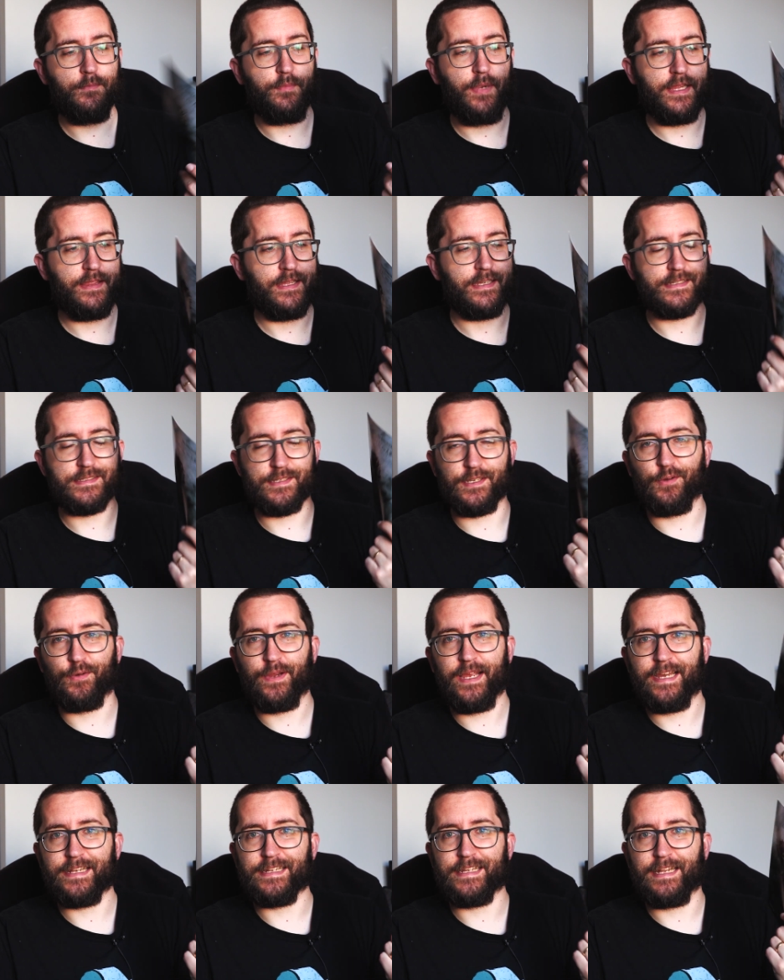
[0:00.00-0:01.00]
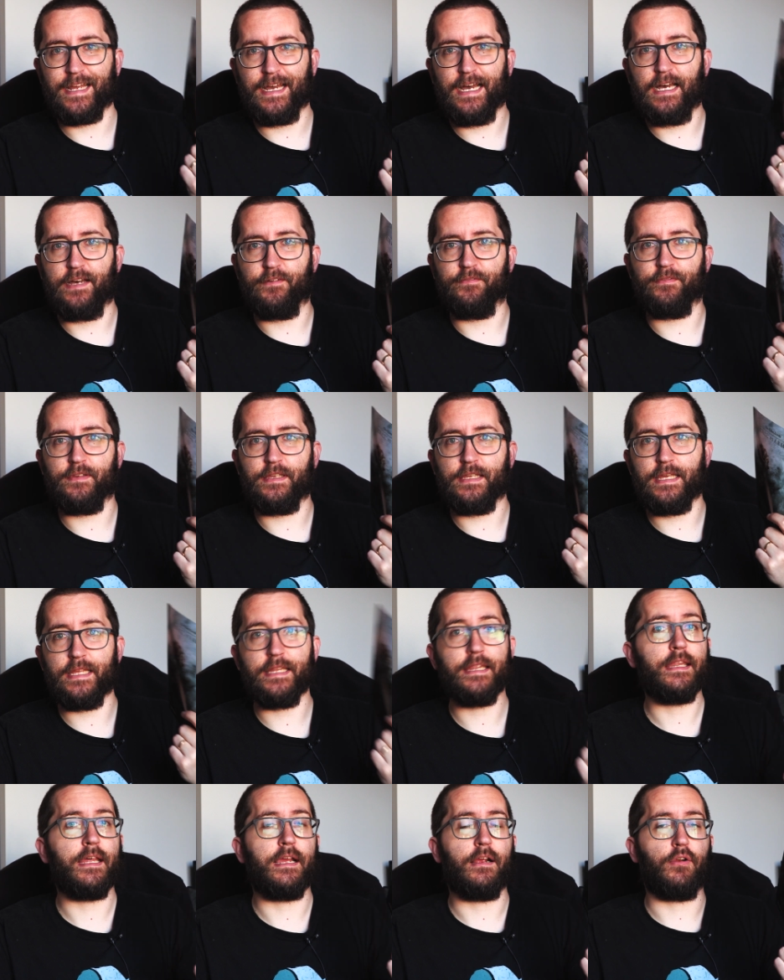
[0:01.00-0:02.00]
but I think it's a great idea to have
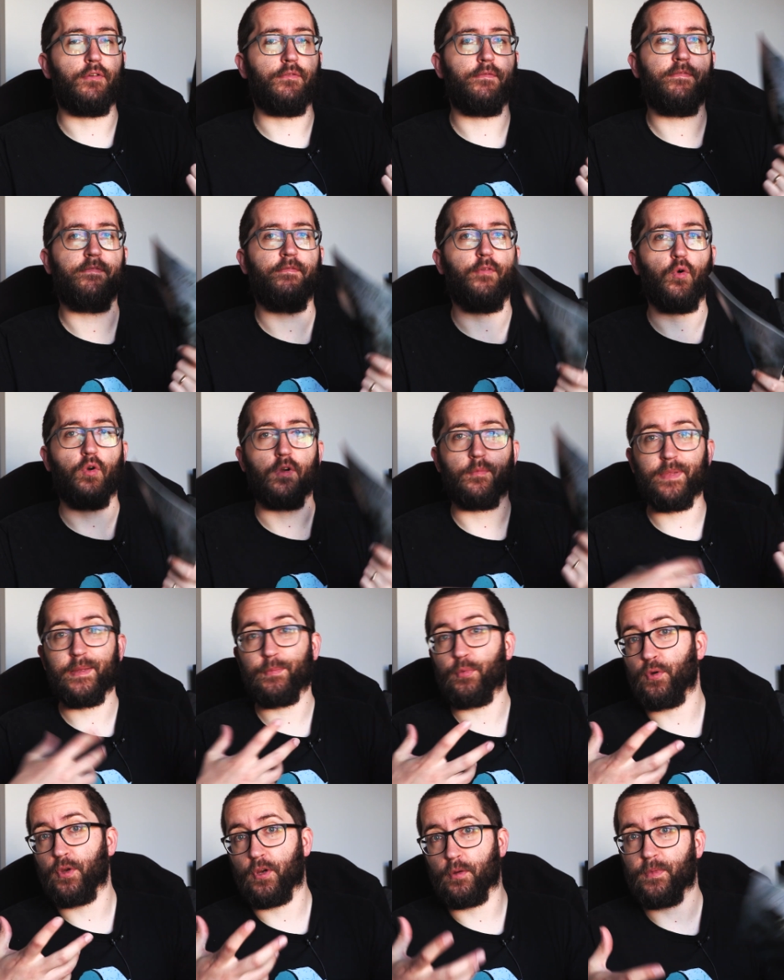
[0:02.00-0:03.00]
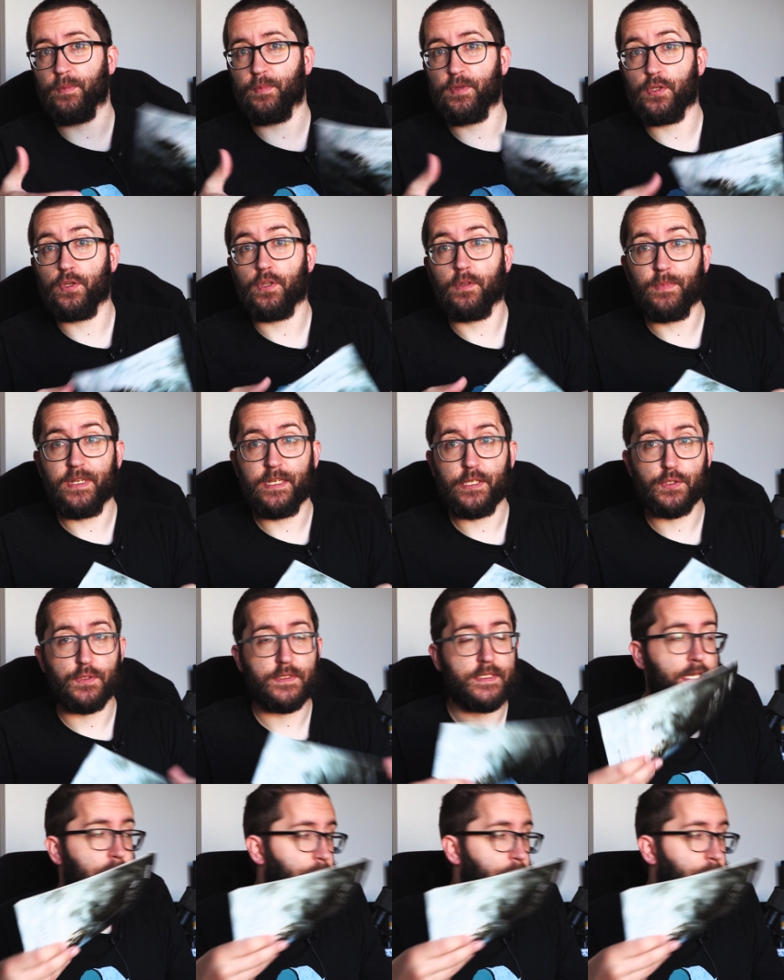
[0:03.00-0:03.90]
in there for people who are maybe new to miniatures